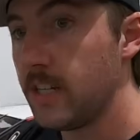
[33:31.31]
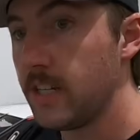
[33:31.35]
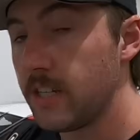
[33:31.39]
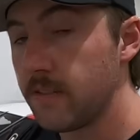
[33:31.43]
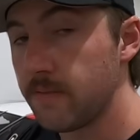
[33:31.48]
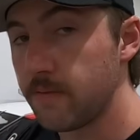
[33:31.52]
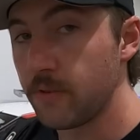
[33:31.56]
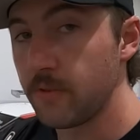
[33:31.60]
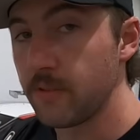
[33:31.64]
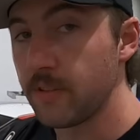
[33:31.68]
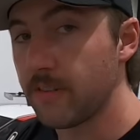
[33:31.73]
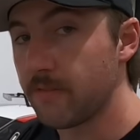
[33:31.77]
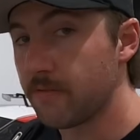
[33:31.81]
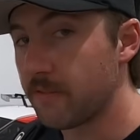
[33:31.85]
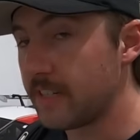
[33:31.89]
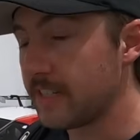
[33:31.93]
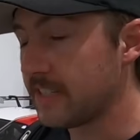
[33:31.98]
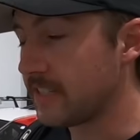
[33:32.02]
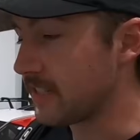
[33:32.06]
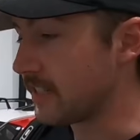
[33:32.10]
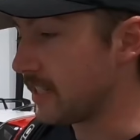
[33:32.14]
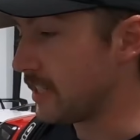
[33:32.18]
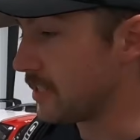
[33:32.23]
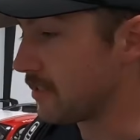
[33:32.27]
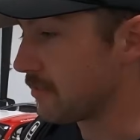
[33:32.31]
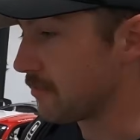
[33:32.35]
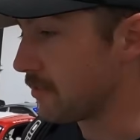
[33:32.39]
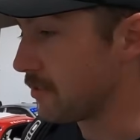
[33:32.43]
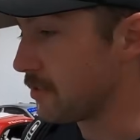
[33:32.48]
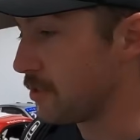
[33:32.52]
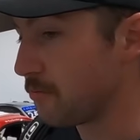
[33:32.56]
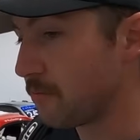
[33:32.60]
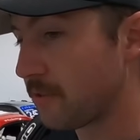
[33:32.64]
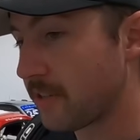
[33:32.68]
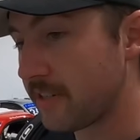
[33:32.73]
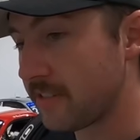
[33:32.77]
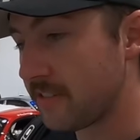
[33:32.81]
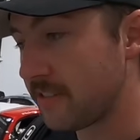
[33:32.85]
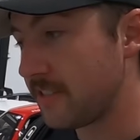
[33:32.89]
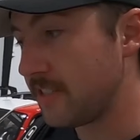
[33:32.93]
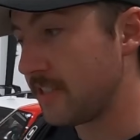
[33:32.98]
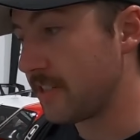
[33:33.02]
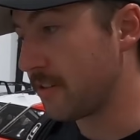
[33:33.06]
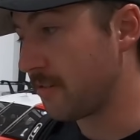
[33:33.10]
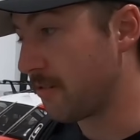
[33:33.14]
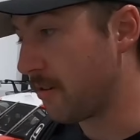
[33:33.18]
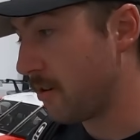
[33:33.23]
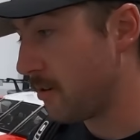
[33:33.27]
If you love racing history and you want to
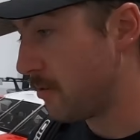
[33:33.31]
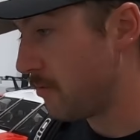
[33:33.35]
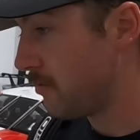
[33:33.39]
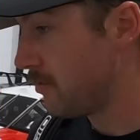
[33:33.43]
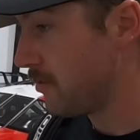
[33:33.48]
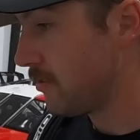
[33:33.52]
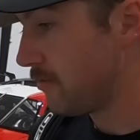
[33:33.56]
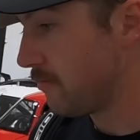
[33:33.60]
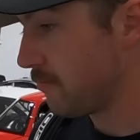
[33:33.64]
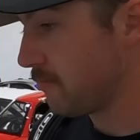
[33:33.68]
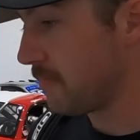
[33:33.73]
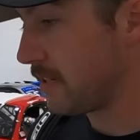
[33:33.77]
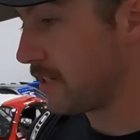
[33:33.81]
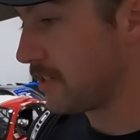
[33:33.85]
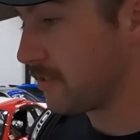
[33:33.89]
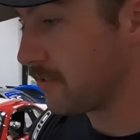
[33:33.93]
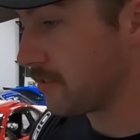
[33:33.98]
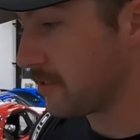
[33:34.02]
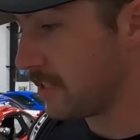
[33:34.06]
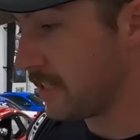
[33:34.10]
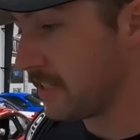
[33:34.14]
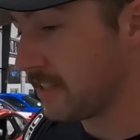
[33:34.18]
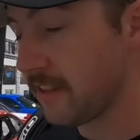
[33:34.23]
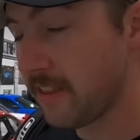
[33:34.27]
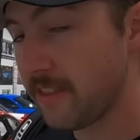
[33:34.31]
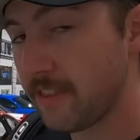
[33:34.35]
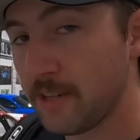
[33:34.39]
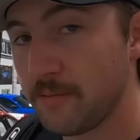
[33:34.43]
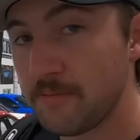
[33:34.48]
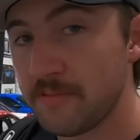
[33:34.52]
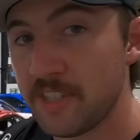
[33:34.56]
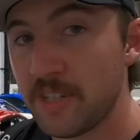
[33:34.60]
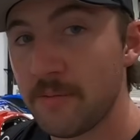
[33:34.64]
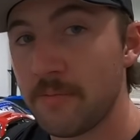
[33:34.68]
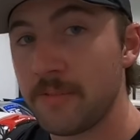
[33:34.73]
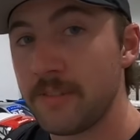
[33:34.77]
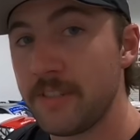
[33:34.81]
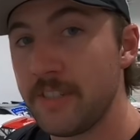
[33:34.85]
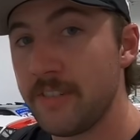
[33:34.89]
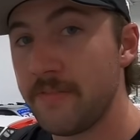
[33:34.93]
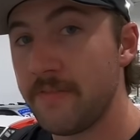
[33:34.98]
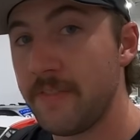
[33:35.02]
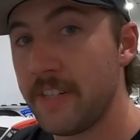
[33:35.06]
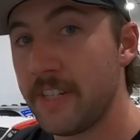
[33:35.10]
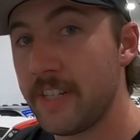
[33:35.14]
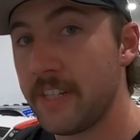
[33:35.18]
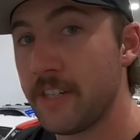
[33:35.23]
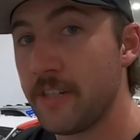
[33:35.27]
see it grow, make sure you hit the thumbs up on this
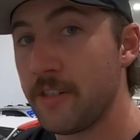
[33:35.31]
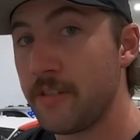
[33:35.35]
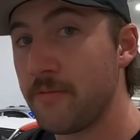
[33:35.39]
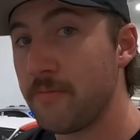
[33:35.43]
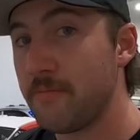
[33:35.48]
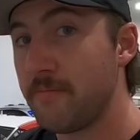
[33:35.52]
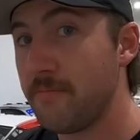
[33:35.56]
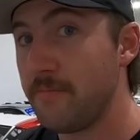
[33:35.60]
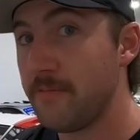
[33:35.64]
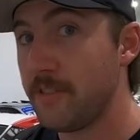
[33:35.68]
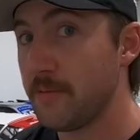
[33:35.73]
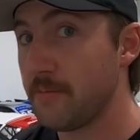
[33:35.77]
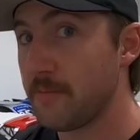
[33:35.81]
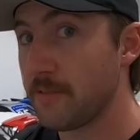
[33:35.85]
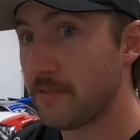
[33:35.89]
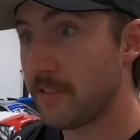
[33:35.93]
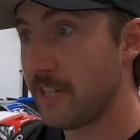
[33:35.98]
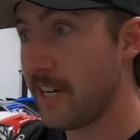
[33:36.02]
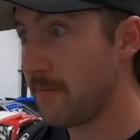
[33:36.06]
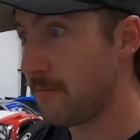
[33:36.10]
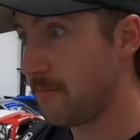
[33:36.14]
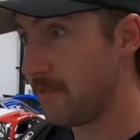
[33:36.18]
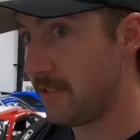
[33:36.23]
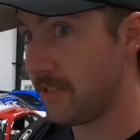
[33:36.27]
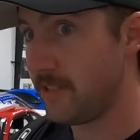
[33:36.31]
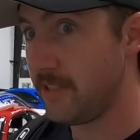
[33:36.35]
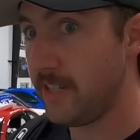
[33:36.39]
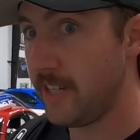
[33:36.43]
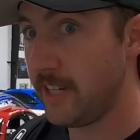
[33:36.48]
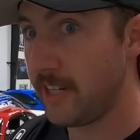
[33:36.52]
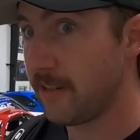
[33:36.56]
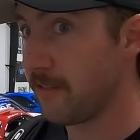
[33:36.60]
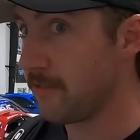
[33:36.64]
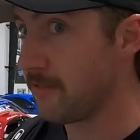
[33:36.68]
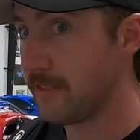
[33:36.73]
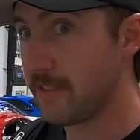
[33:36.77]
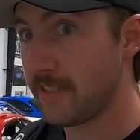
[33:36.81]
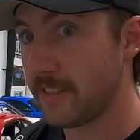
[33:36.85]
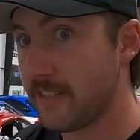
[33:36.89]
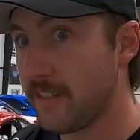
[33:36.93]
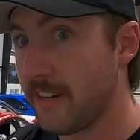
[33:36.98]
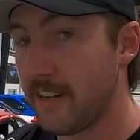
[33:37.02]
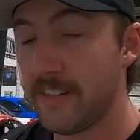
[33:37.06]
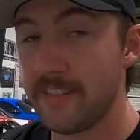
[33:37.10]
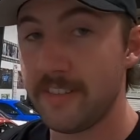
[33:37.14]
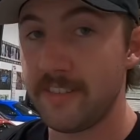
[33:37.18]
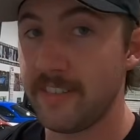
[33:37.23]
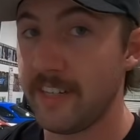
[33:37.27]
video, subscribe to the channel. It doesn't
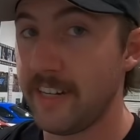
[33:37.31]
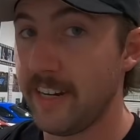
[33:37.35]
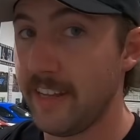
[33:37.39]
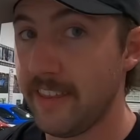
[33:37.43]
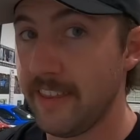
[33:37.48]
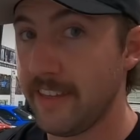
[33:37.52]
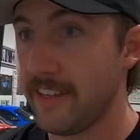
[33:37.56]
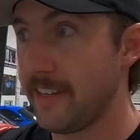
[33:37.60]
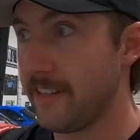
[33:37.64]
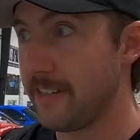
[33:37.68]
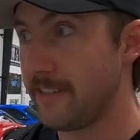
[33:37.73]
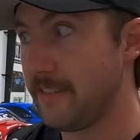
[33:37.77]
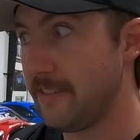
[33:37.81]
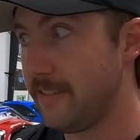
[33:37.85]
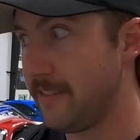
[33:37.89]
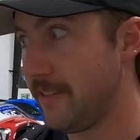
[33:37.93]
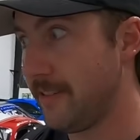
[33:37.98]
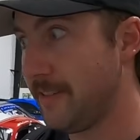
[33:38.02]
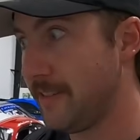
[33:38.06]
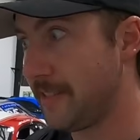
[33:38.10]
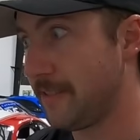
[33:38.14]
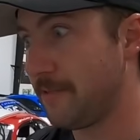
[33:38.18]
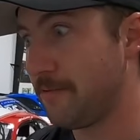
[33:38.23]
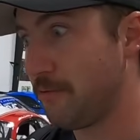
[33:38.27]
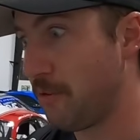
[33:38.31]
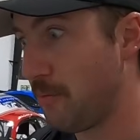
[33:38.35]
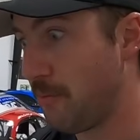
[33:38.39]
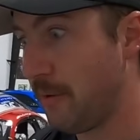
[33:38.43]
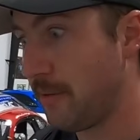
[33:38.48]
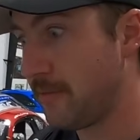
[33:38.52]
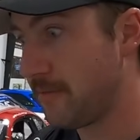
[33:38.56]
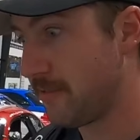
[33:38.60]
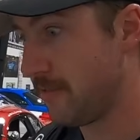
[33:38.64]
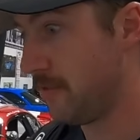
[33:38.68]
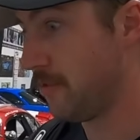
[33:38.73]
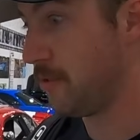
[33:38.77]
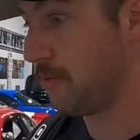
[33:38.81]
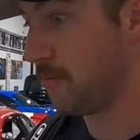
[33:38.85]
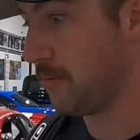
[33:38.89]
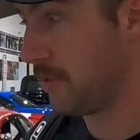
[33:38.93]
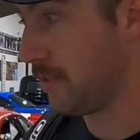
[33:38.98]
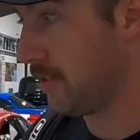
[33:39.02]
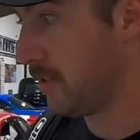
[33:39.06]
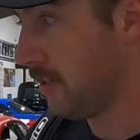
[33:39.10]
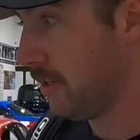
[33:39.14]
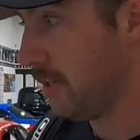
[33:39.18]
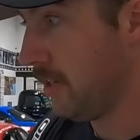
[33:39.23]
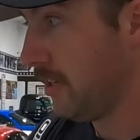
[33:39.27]
cost you anything. It just tells you when we post a new
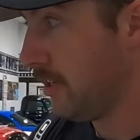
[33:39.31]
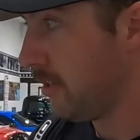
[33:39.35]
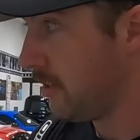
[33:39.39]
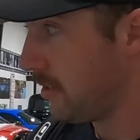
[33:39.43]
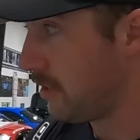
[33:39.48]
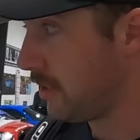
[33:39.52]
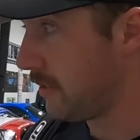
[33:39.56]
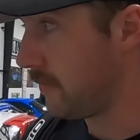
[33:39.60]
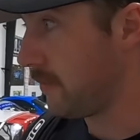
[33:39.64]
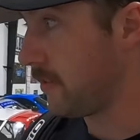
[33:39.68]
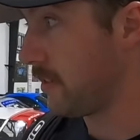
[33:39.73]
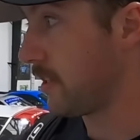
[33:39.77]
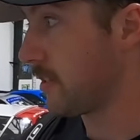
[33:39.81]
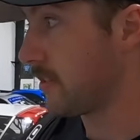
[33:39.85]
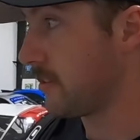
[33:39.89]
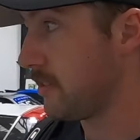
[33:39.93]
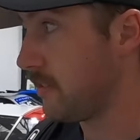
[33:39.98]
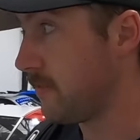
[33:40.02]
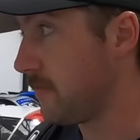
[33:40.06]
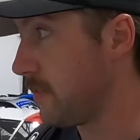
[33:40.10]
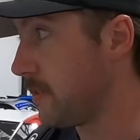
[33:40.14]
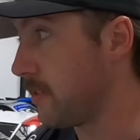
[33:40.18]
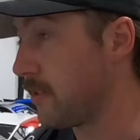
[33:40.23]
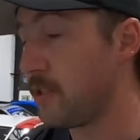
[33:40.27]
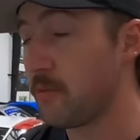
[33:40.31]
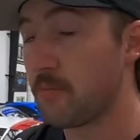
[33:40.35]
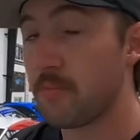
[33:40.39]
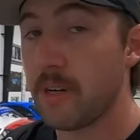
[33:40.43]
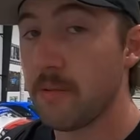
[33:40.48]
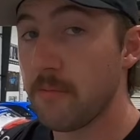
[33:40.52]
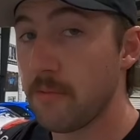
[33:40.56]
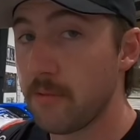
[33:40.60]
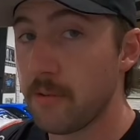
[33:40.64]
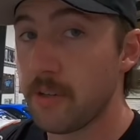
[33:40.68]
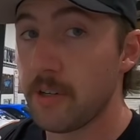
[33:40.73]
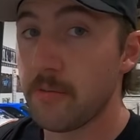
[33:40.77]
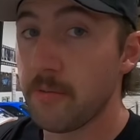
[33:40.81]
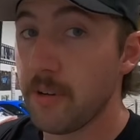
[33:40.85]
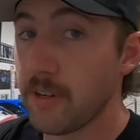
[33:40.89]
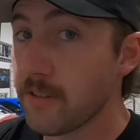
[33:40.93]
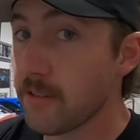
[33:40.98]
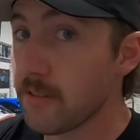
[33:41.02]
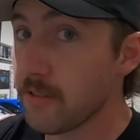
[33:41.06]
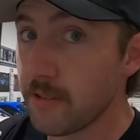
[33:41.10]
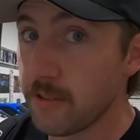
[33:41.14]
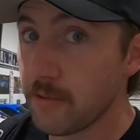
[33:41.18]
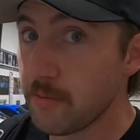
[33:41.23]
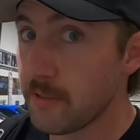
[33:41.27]
one. And if you like this video, you'd probably want to
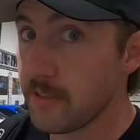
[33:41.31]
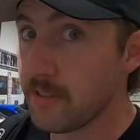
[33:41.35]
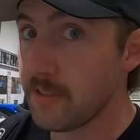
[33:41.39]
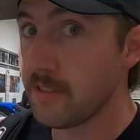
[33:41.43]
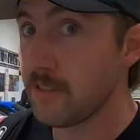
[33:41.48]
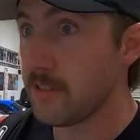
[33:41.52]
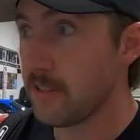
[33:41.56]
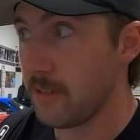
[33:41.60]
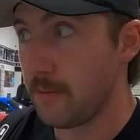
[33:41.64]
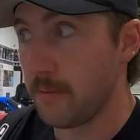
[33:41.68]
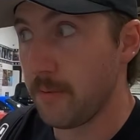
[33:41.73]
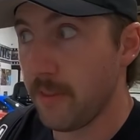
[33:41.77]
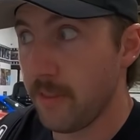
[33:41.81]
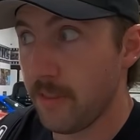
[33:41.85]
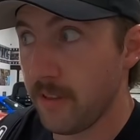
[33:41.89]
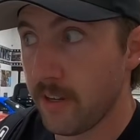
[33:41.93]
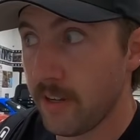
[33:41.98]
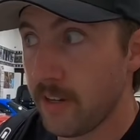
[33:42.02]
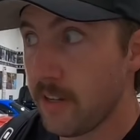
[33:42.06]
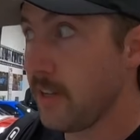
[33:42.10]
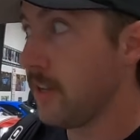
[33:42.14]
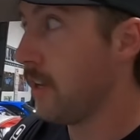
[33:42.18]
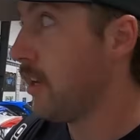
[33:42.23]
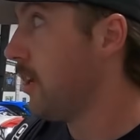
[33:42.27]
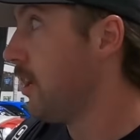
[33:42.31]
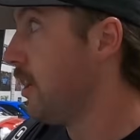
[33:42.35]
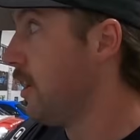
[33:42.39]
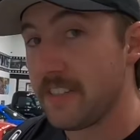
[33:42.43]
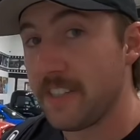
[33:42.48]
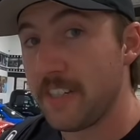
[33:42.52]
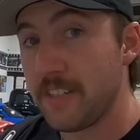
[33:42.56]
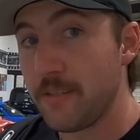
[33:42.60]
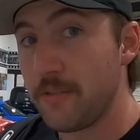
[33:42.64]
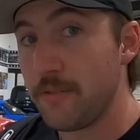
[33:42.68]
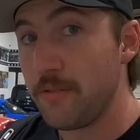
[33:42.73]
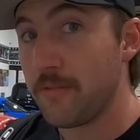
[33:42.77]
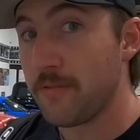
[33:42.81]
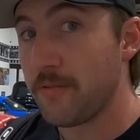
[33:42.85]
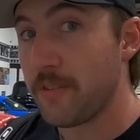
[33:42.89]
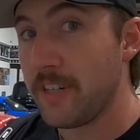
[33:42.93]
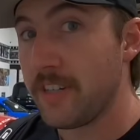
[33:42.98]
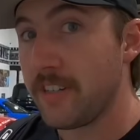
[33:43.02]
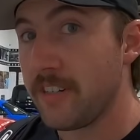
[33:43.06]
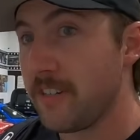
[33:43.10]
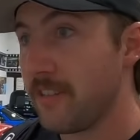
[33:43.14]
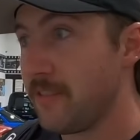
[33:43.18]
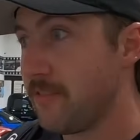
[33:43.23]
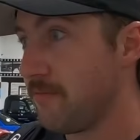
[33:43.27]
watch our new ones, I would think. Send it to a
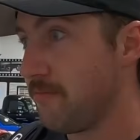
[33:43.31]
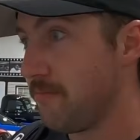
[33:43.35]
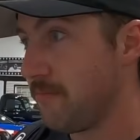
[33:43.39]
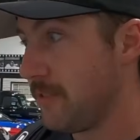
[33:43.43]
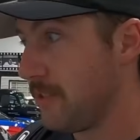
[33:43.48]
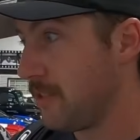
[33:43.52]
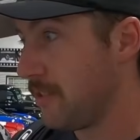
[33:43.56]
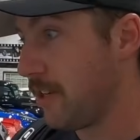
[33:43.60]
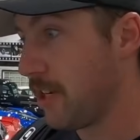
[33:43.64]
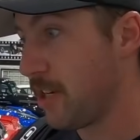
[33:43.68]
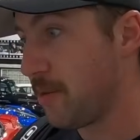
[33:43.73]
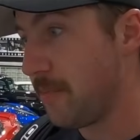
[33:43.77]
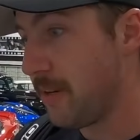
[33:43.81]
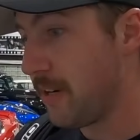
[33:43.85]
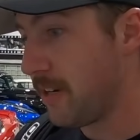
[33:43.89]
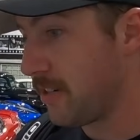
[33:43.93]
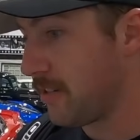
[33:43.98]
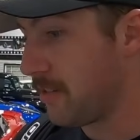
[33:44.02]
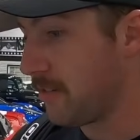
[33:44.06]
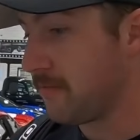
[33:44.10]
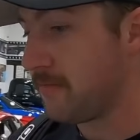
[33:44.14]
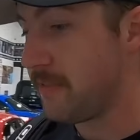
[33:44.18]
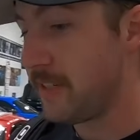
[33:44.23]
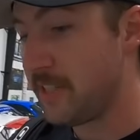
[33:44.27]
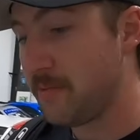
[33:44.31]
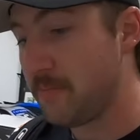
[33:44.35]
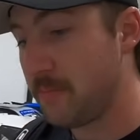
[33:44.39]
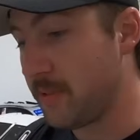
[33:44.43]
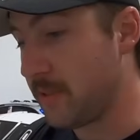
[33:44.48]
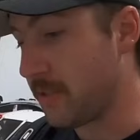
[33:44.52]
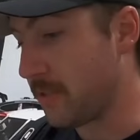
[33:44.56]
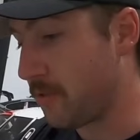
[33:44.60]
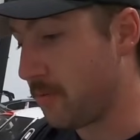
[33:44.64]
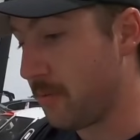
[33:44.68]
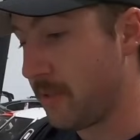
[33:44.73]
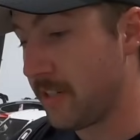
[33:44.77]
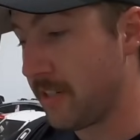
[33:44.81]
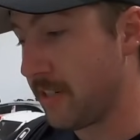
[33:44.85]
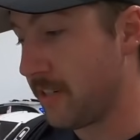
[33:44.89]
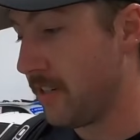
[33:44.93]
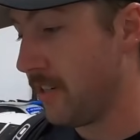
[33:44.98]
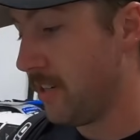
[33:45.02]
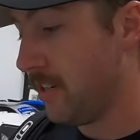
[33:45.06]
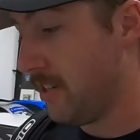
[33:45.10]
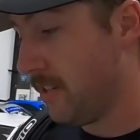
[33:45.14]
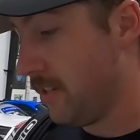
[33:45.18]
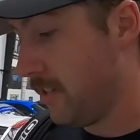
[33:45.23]
friend. Talk about it on Facebook, Twitter.